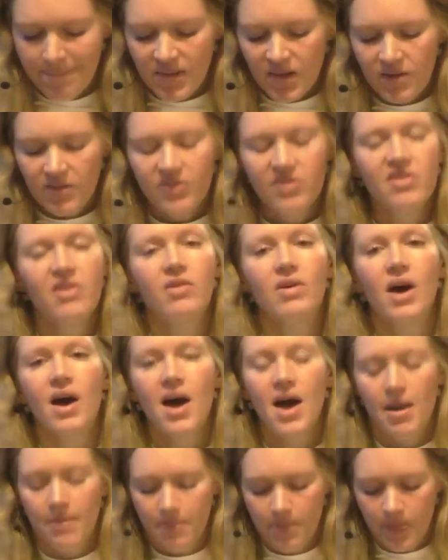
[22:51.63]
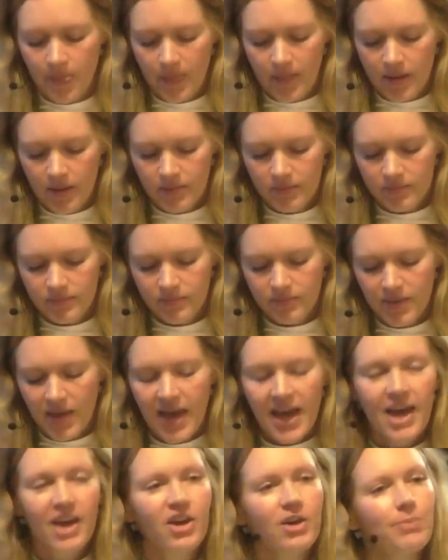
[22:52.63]
So come.
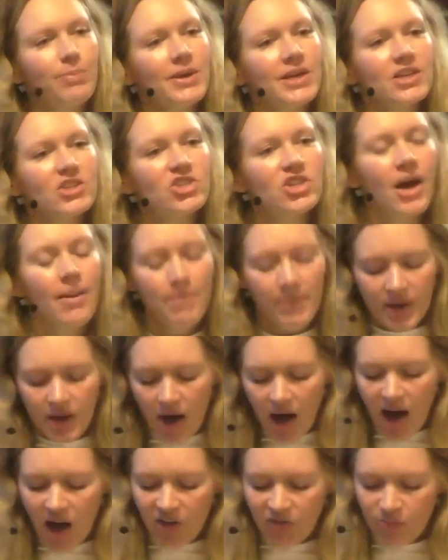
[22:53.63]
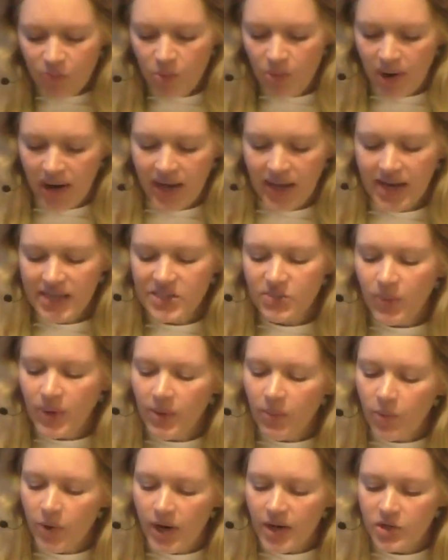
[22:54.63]
It could be a jumping off point as we
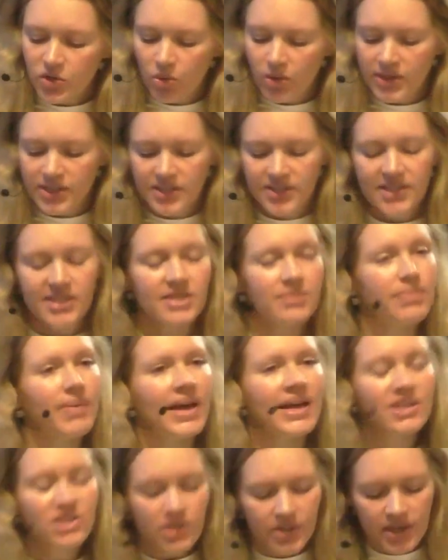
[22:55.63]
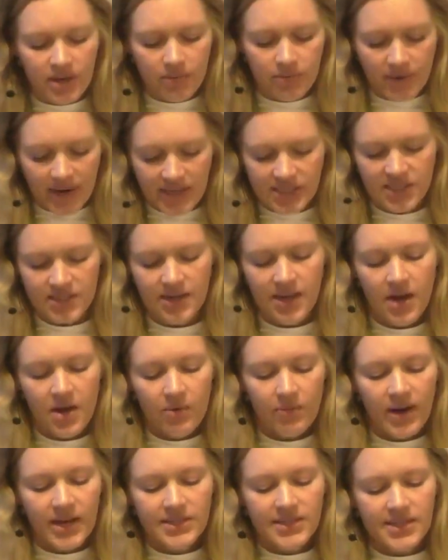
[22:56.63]
work towards dismantling
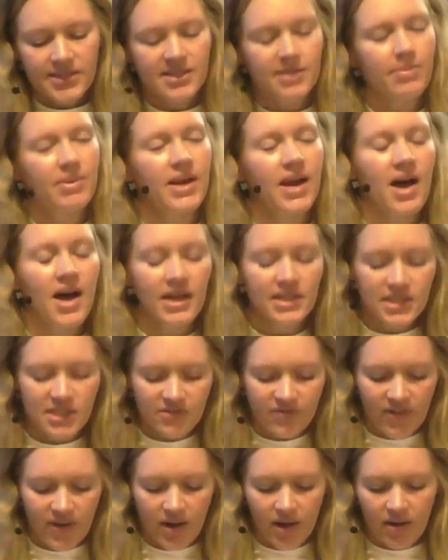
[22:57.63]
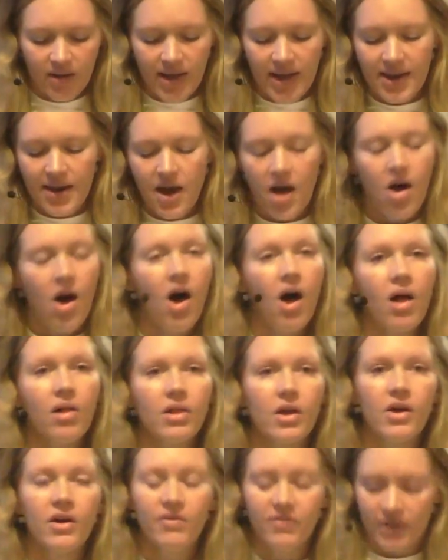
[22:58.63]
racism in Huntsville and all
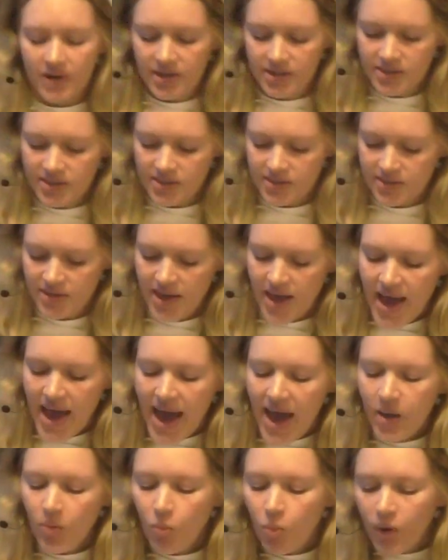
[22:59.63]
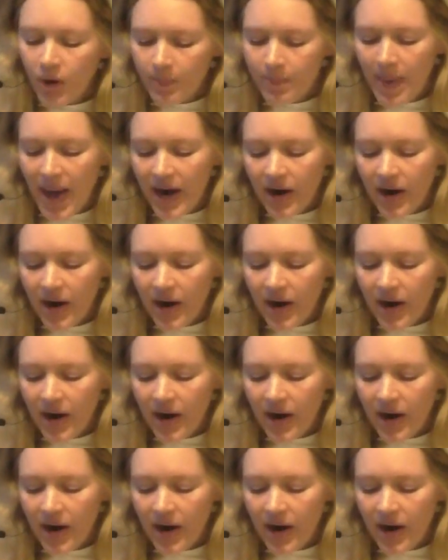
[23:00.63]
overs, and we're better